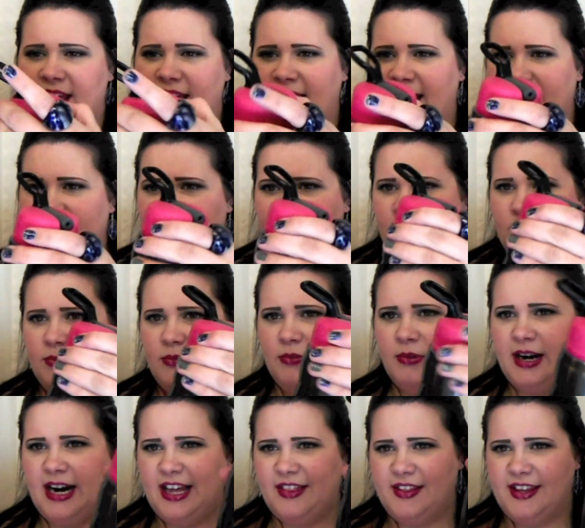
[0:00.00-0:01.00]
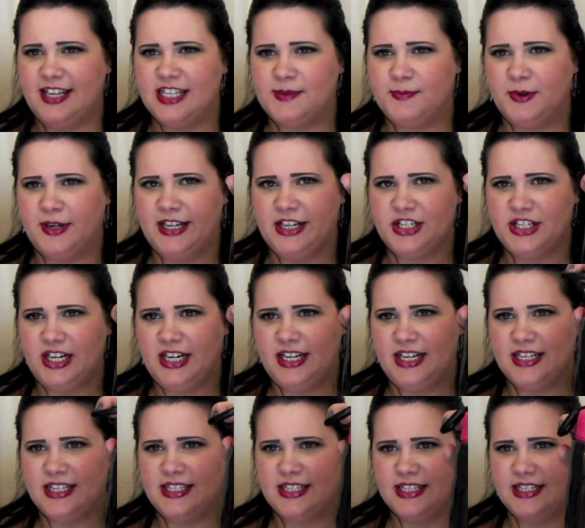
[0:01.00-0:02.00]
And what I think is pretty
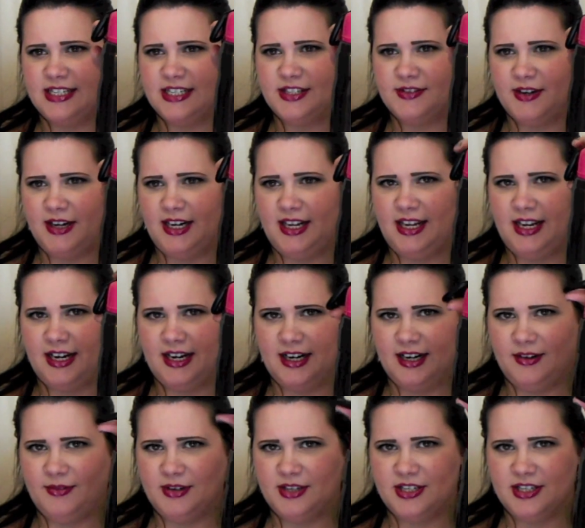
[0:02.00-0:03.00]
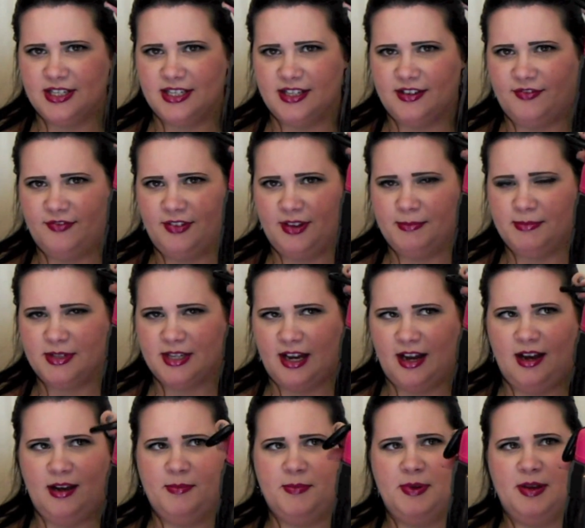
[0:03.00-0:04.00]
genius is this right here, which is the flip
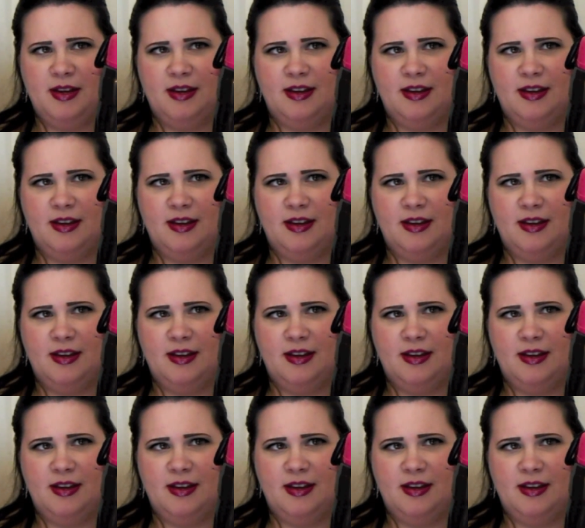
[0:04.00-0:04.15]
top.